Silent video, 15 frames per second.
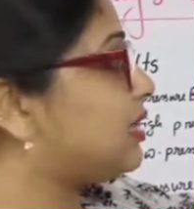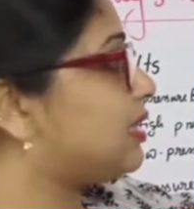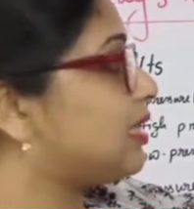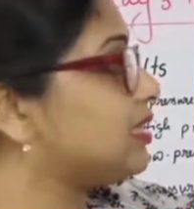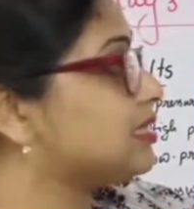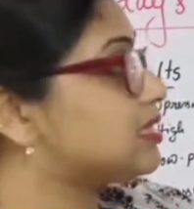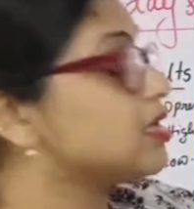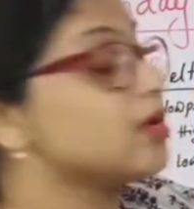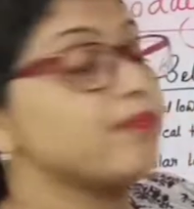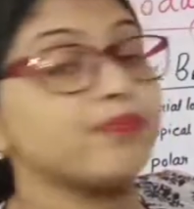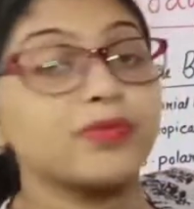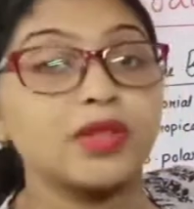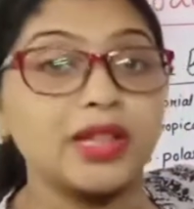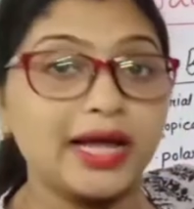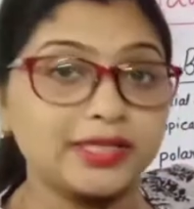this
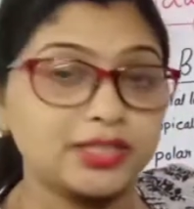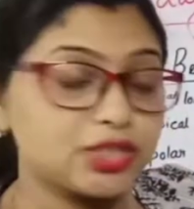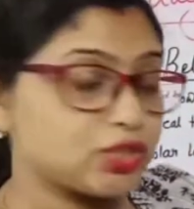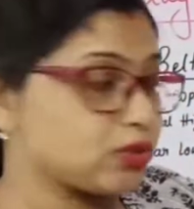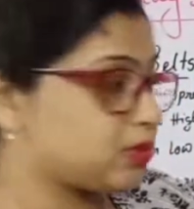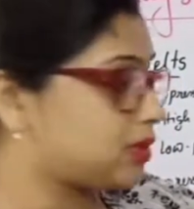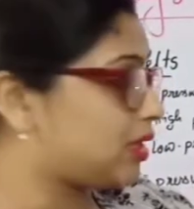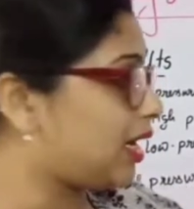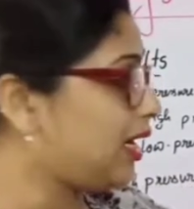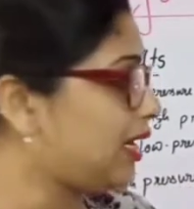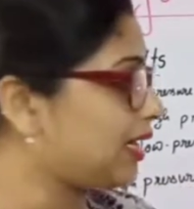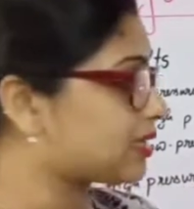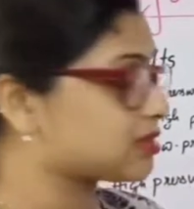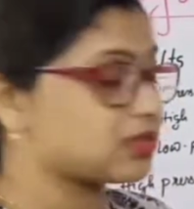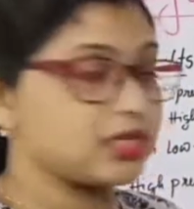latitudinal
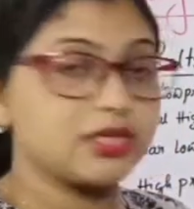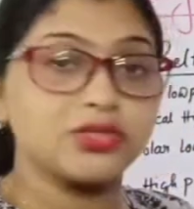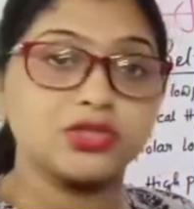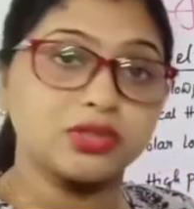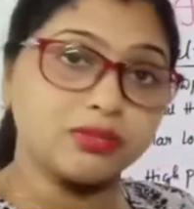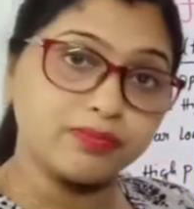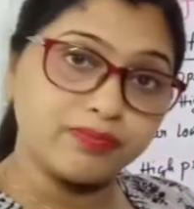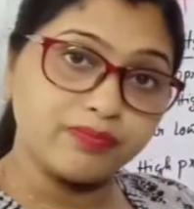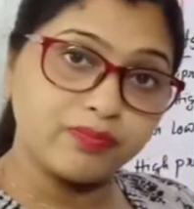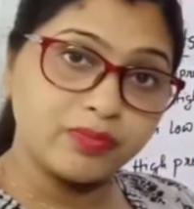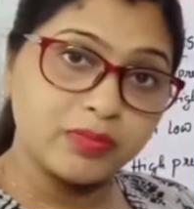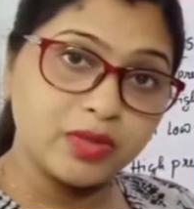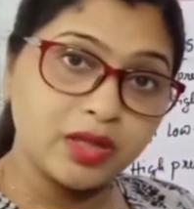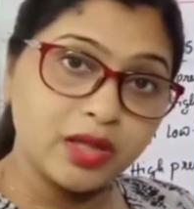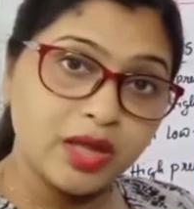extension,
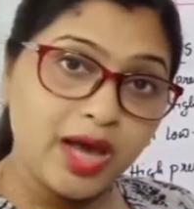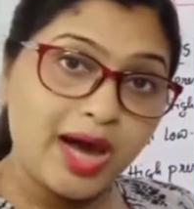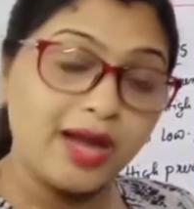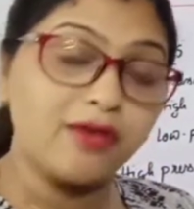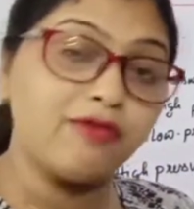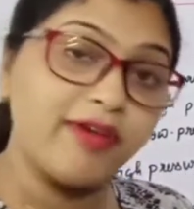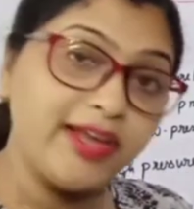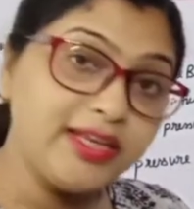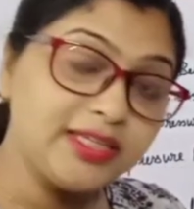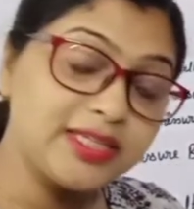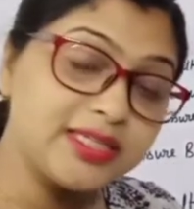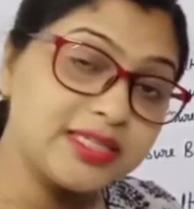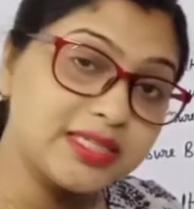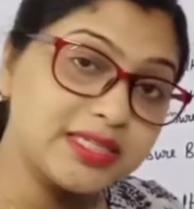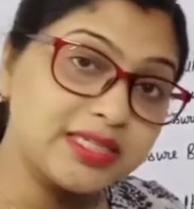and when it
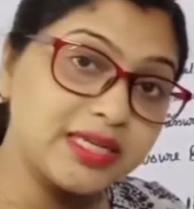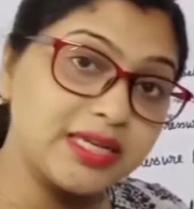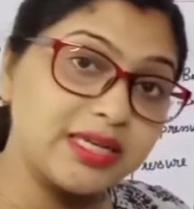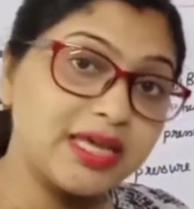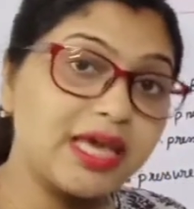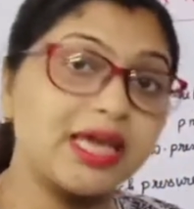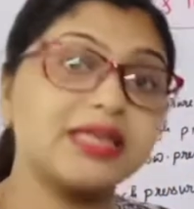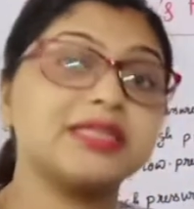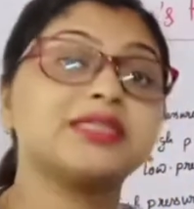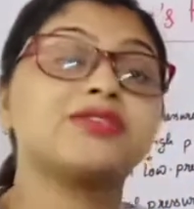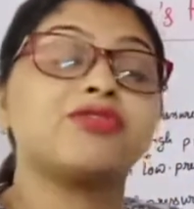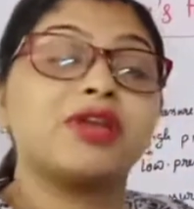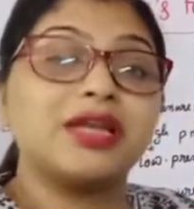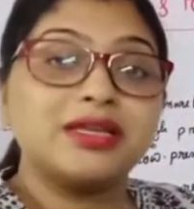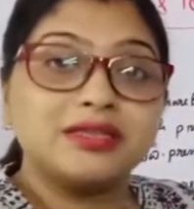is descending it is
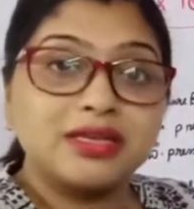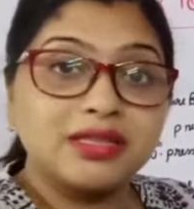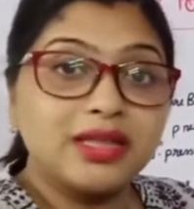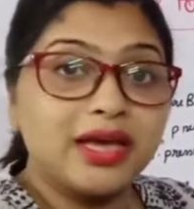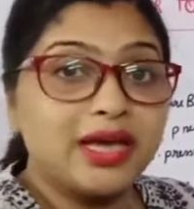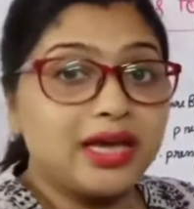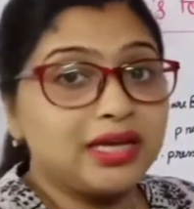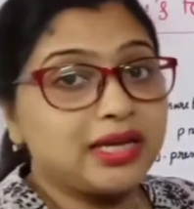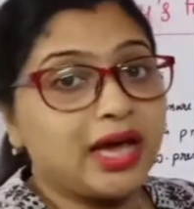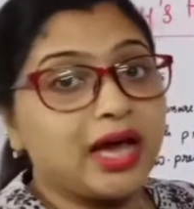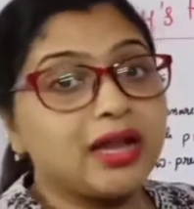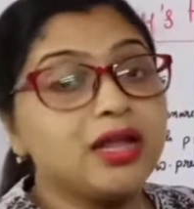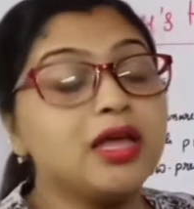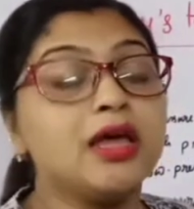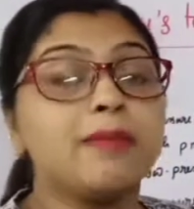releasing the heat
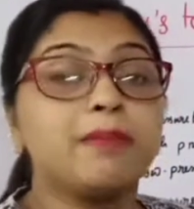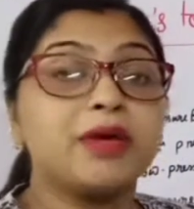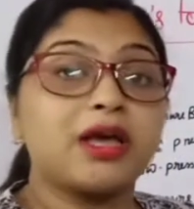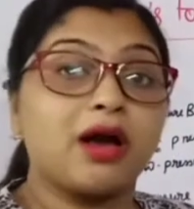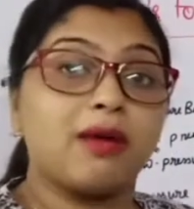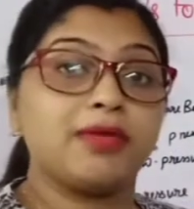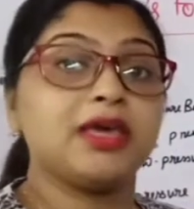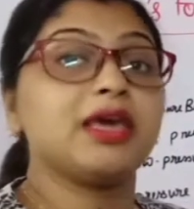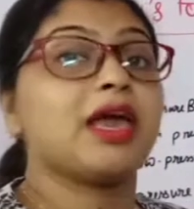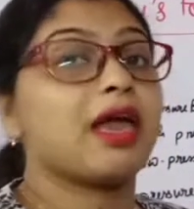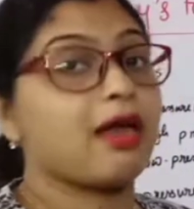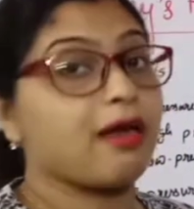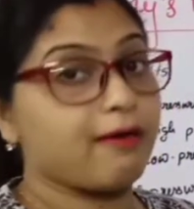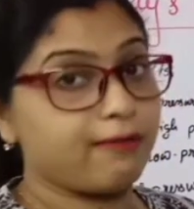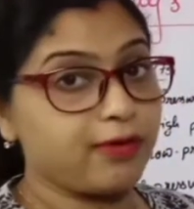and becoming
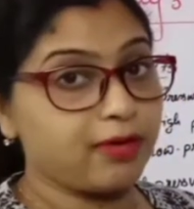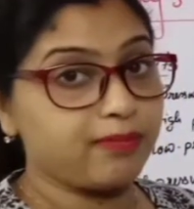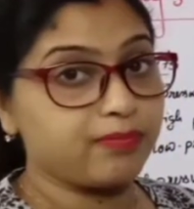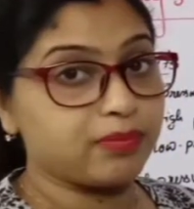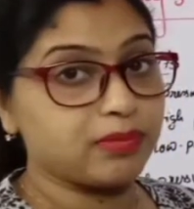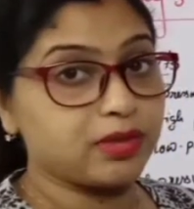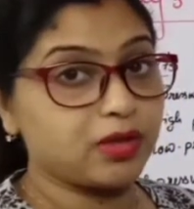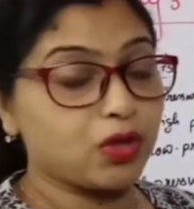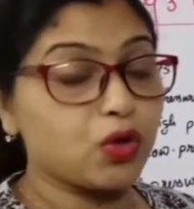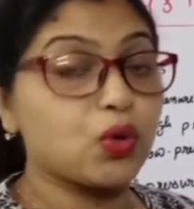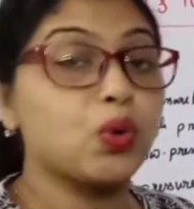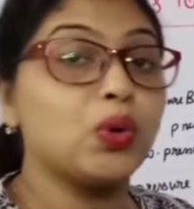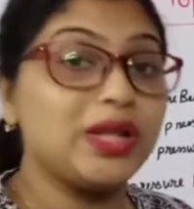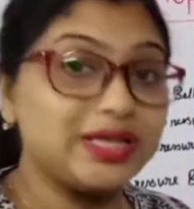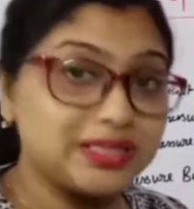heavy,
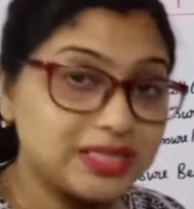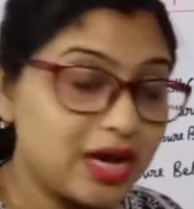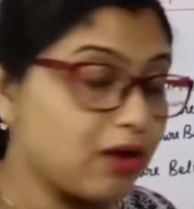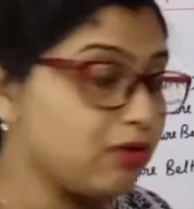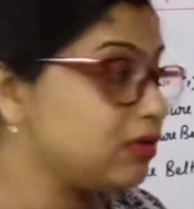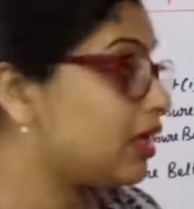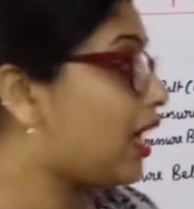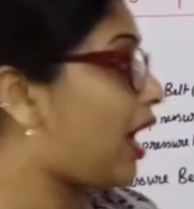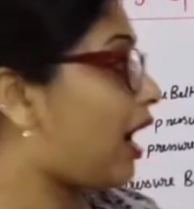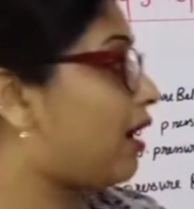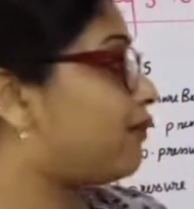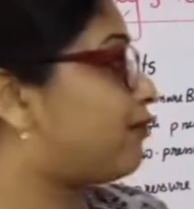cooling down, and